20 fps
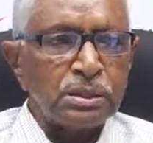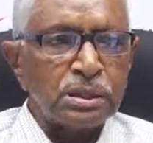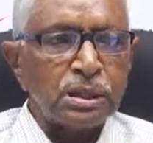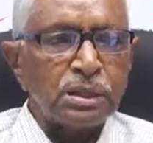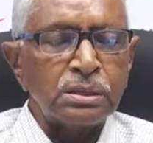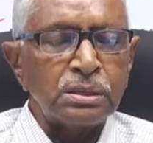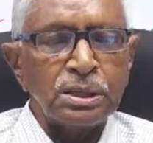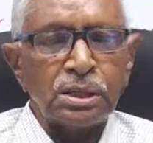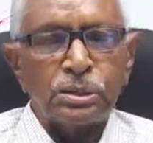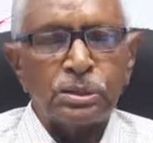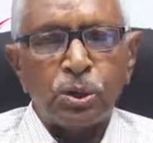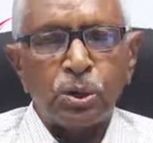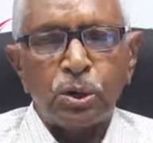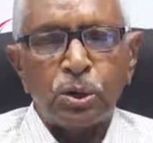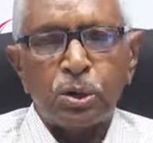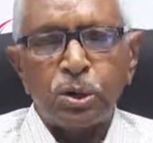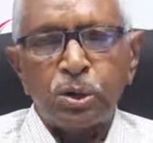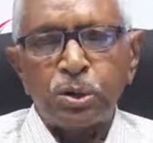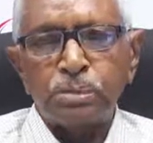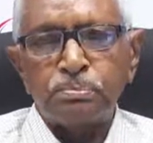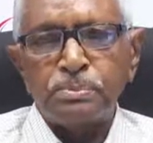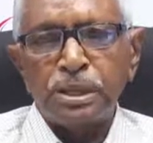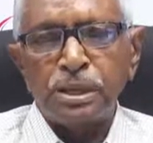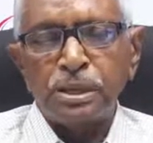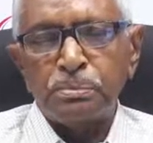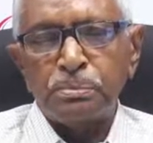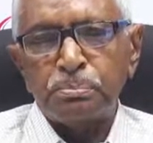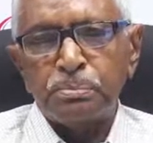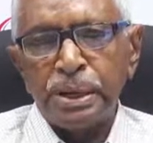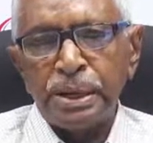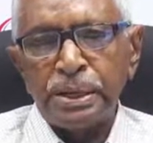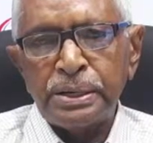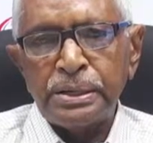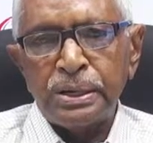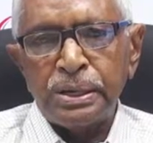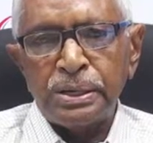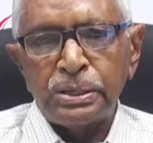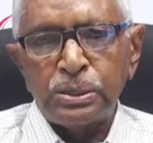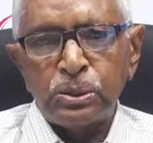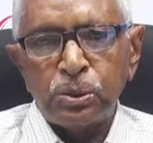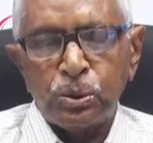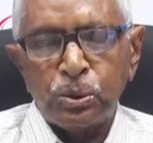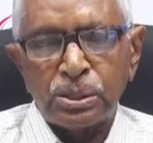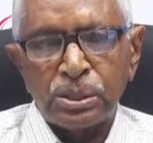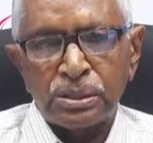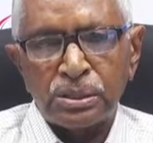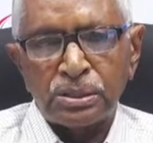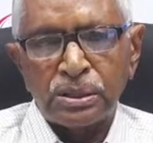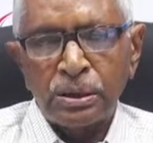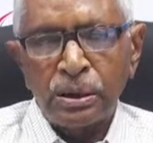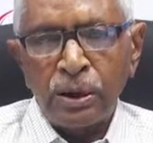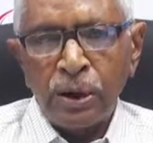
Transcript: the, the, the, org, the brain dead donor